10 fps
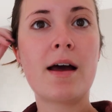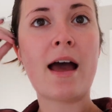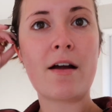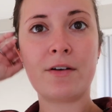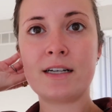
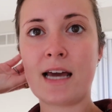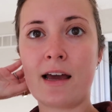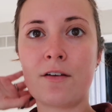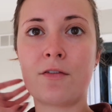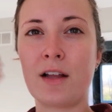every
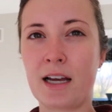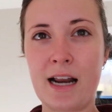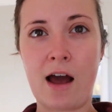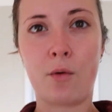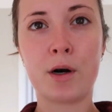day for like an
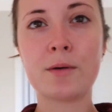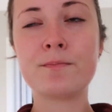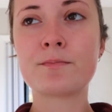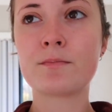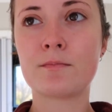hour,
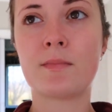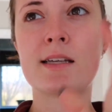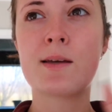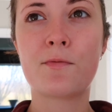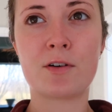
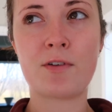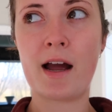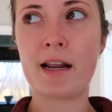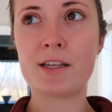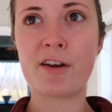except for
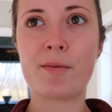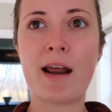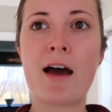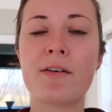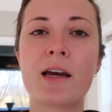Friday. So I've been
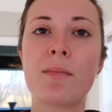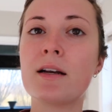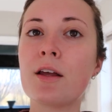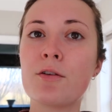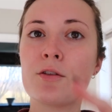having it
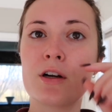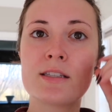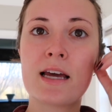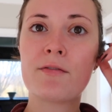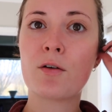Monday through
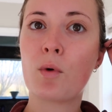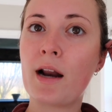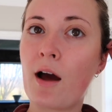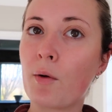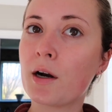Thursday for 1
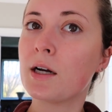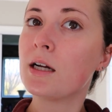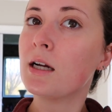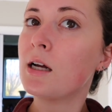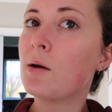hour,
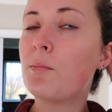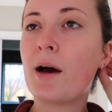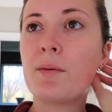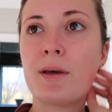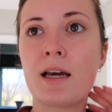
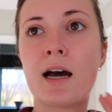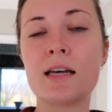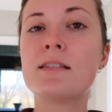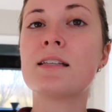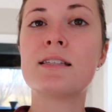but
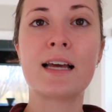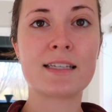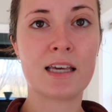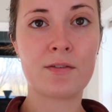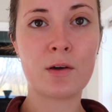because it's
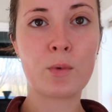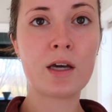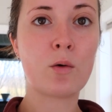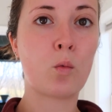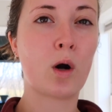Thanksgiving
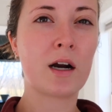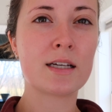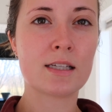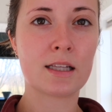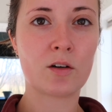week, work
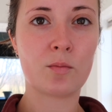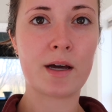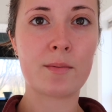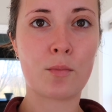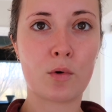is a little
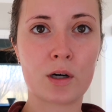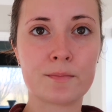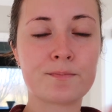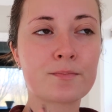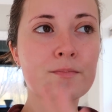bit more